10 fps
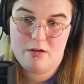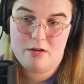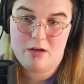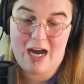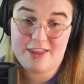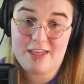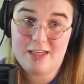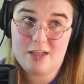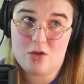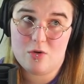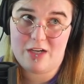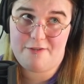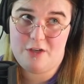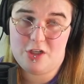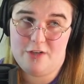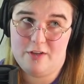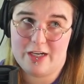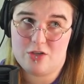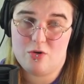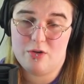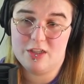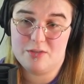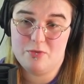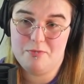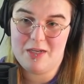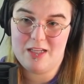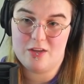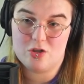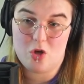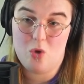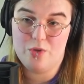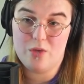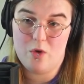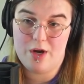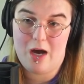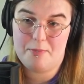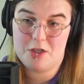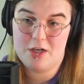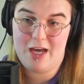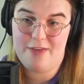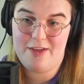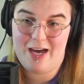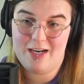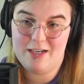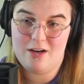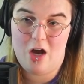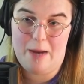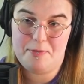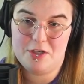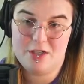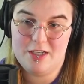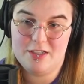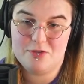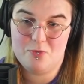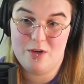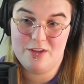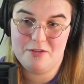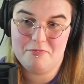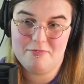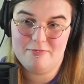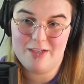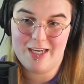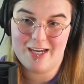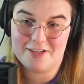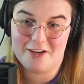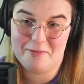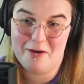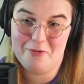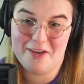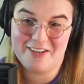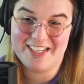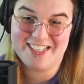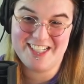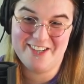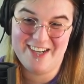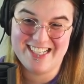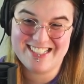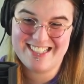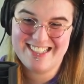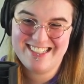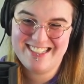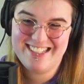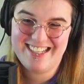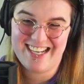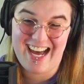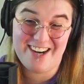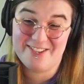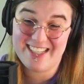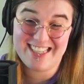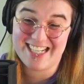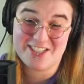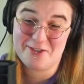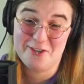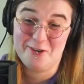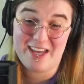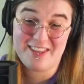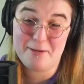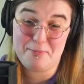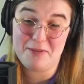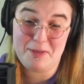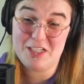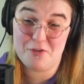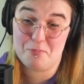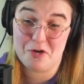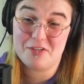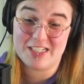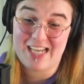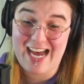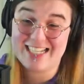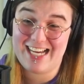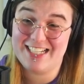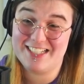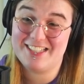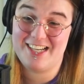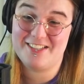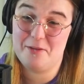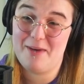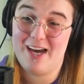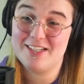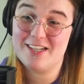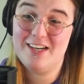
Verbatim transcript: I think that your definition of electoralism would mean that there's only one option, and that option is one that we can't talk about without getting TOS'd. And I don't think that's true. I think peaceful protest has had success in the past.